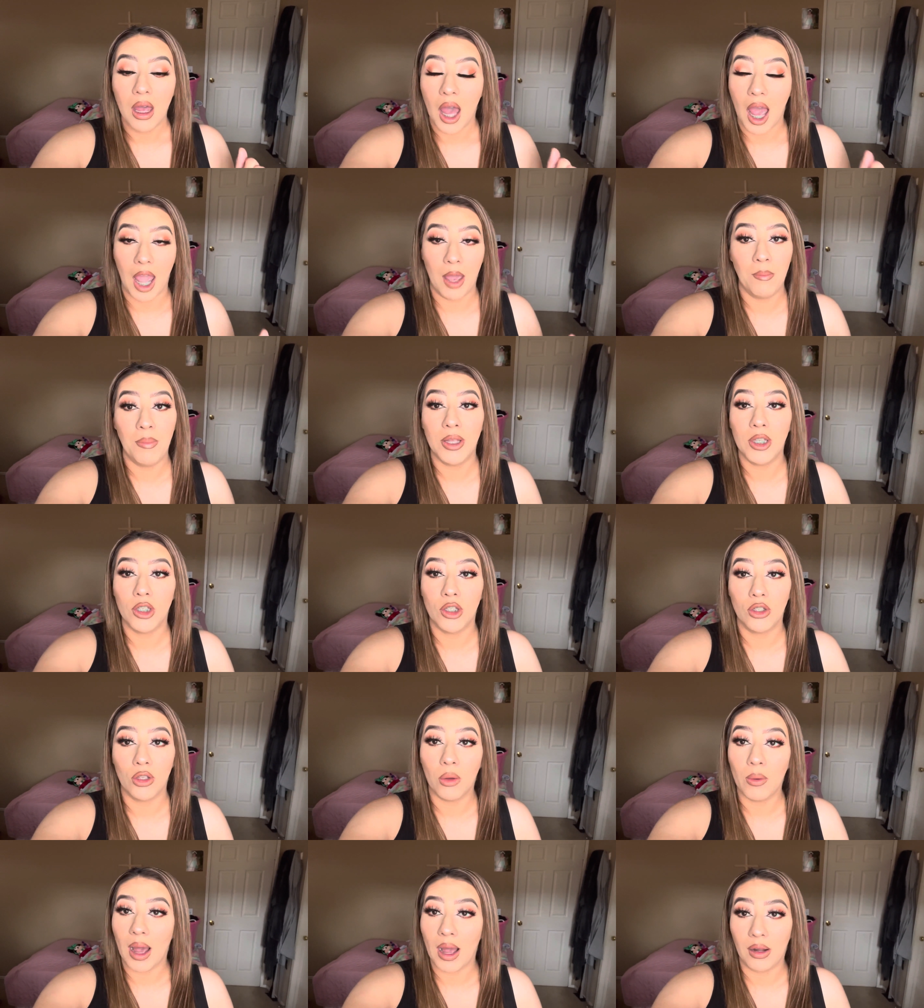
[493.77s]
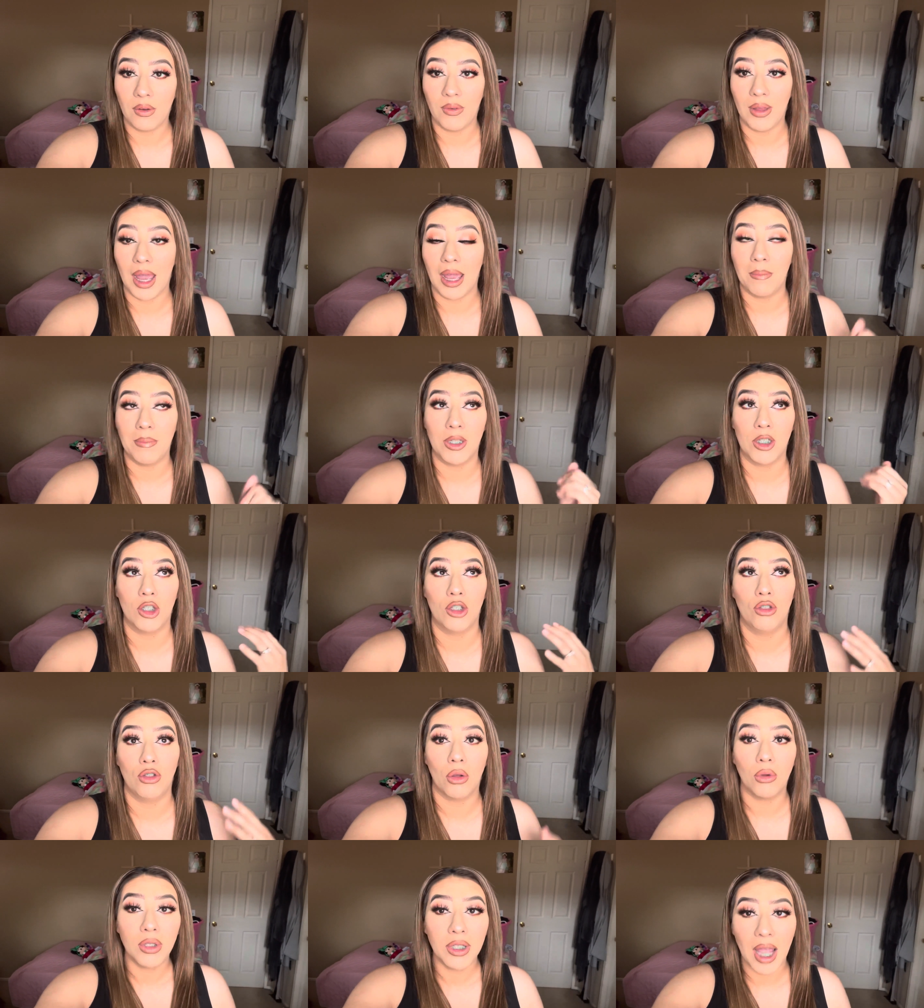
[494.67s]
I've been so out of it. I've been
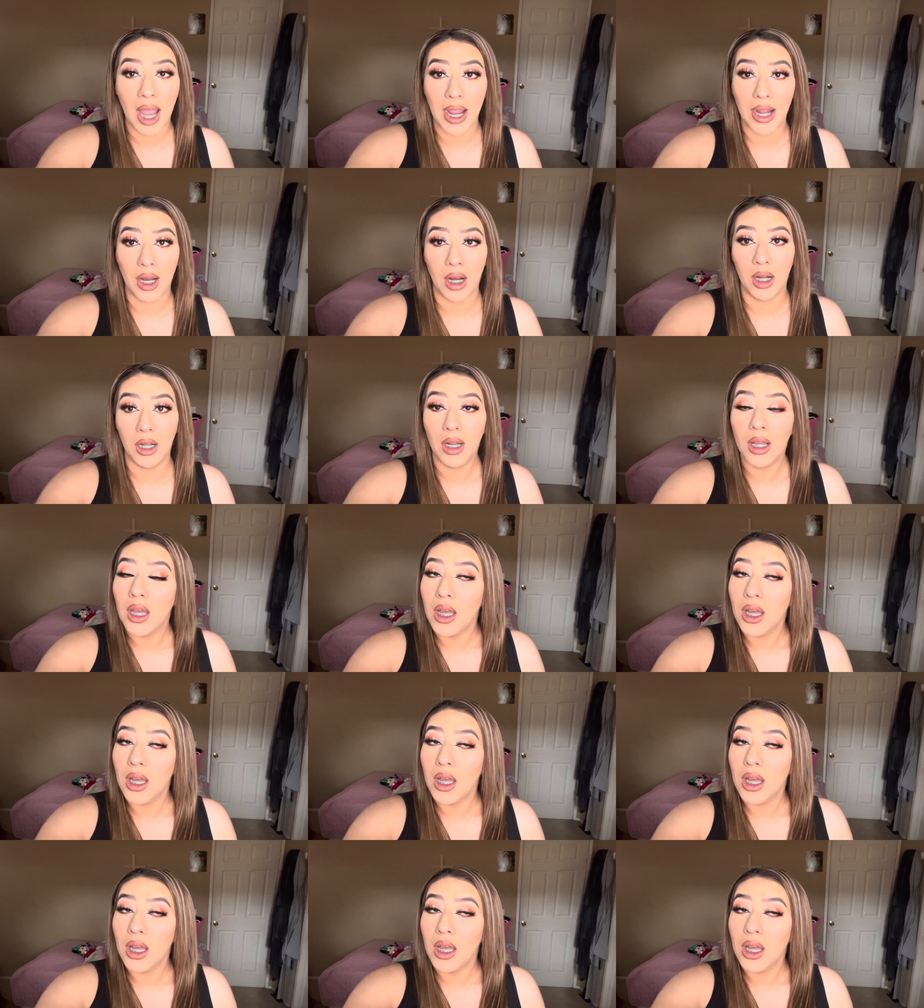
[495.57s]
so tired,